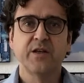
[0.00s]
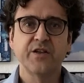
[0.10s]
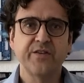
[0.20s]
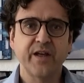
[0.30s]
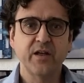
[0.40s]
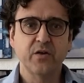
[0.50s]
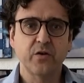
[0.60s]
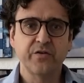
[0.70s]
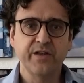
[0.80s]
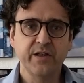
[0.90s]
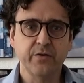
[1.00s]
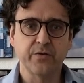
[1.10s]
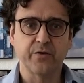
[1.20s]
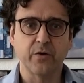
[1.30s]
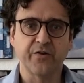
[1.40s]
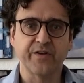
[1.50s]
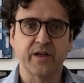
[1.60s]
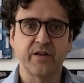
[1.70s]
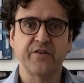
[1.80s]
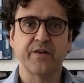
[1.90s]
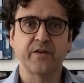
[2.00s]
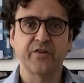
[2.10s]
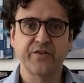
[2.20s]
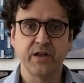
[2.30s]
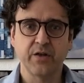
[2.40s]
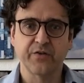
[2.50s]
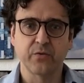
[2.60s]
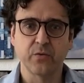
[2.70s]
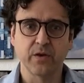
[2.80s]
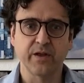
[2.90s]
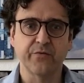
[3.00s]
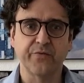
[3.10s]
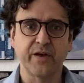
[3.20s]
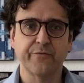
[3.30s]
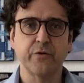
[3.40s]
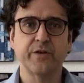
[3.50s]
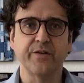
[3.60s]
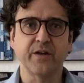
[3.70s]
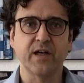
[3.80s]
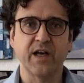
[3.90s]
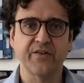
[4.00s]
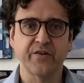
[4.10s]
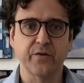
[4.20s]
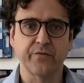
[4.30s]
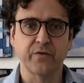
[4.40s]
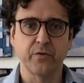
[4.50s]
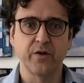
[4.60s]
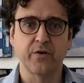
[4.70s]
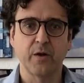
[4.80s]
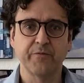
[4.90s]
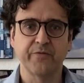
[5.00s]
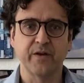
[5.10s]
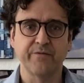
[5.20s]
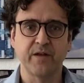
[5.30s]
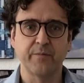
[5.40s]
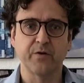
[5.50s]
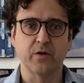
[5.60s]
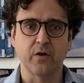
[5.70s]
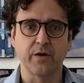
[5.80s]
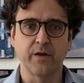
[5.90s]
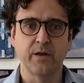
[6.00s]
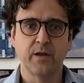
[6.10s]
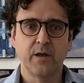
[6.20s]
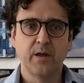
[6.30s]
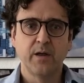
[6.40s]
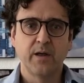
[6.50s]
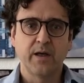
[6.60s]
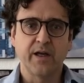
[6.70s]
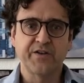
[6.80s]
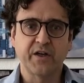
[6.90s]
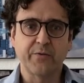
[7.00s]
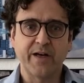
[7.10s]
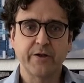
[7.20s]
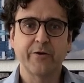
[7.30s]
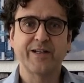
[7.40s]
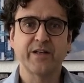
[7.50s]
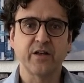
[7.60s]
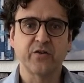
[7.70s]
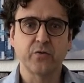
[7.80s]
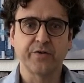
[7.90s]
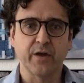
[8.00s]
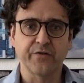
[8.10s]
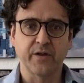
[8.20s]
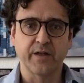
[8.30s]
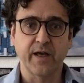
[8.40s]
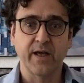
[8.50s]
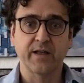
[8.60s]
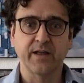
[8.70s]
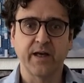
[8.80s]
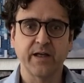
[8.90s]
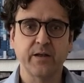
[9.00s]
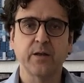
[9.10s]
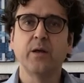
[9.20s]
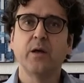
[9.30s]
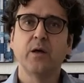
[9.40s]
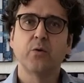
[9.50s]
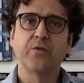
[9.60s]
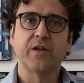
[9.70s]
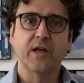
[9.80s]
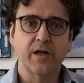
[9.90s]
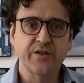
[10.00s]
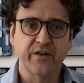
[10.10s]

She then continued her studies at the Städel School in Frankfurt in the classes of Judith Hopf and Willem de Rooij, and she graduated in 2009 with a large